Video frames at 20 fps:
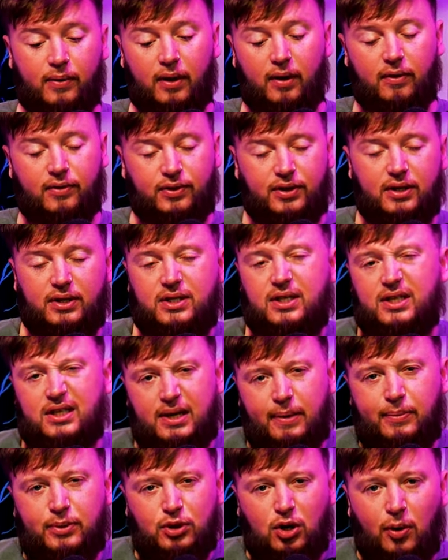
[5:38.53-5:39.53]

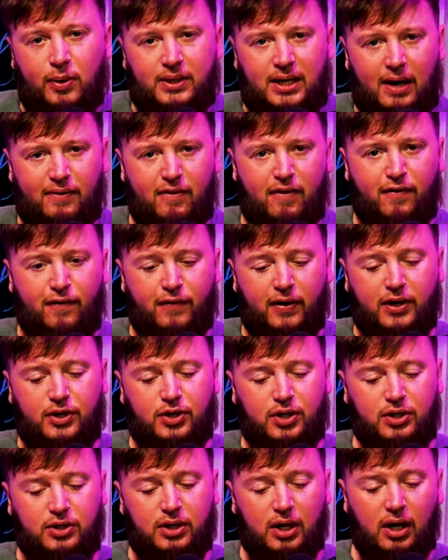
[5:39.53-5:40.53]
December's always heavy
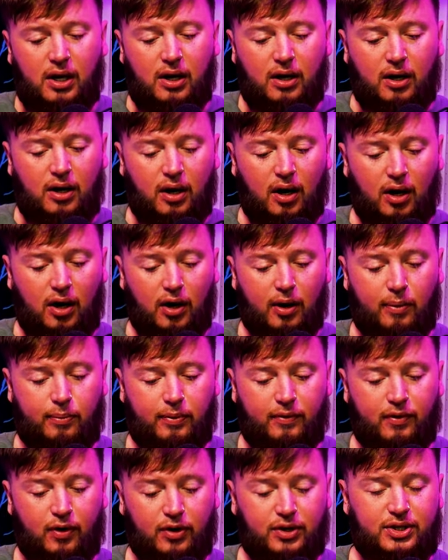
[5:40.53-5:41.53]
fixtures.
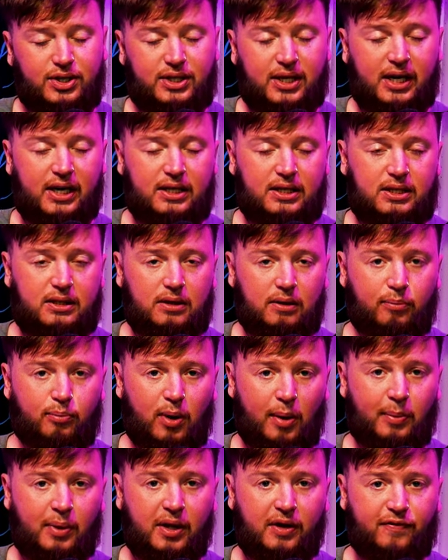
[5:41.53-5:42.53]
You've got six
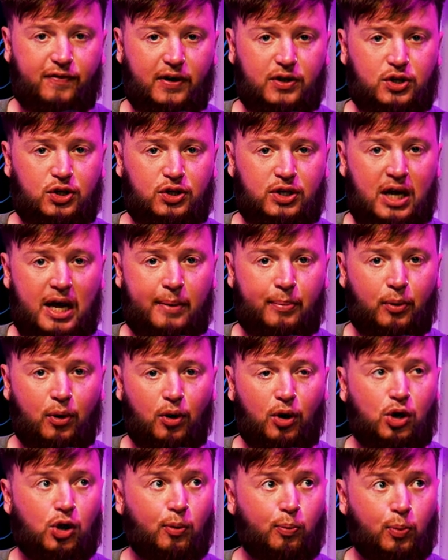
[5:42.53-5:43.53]
Premier League fixtures there,
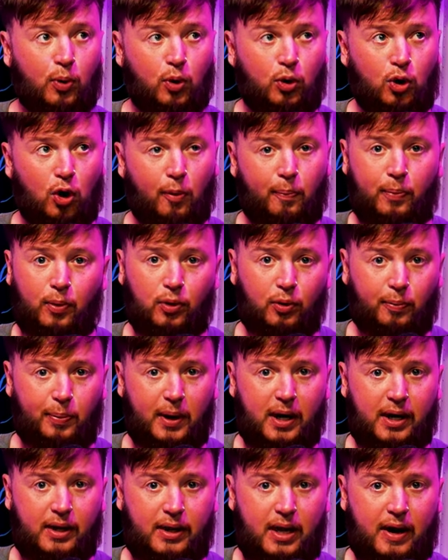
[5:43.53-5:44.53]
but a Club World Cup will
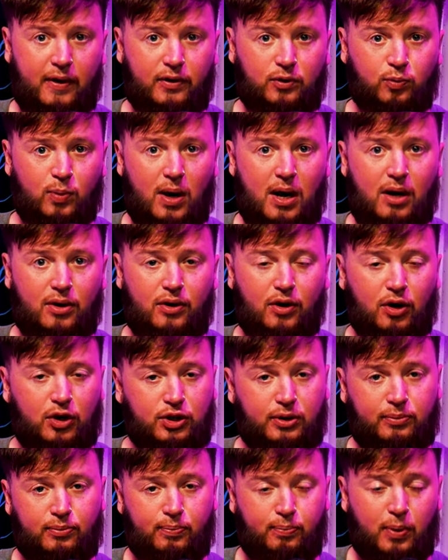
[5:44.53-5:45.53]
be in there as well. You've
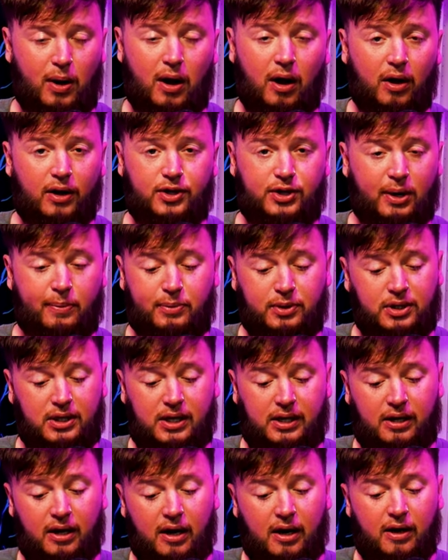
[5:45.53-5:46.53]
got some Champions
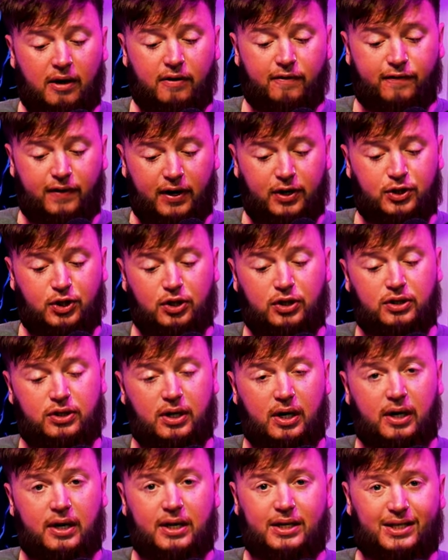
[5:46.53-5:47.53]
League fixtures
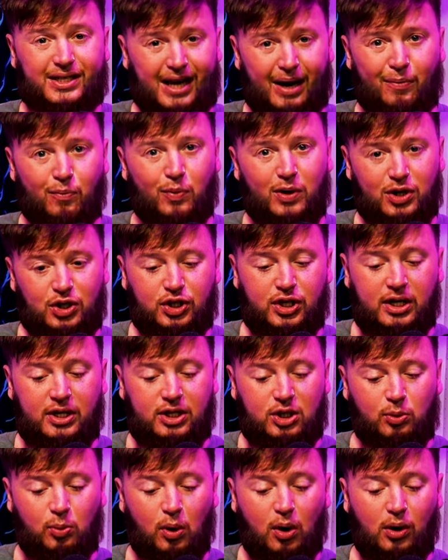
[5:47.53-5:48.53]
sandwiched
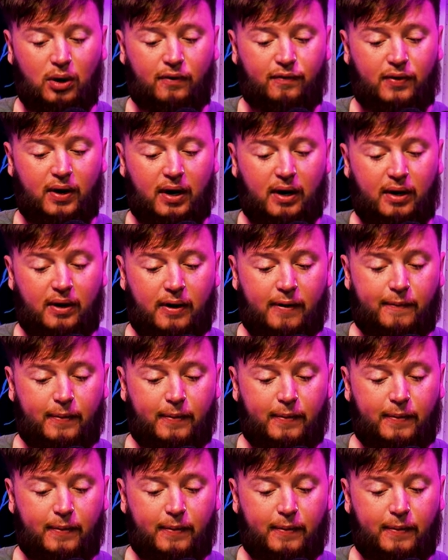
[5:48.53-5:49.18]
into all of that.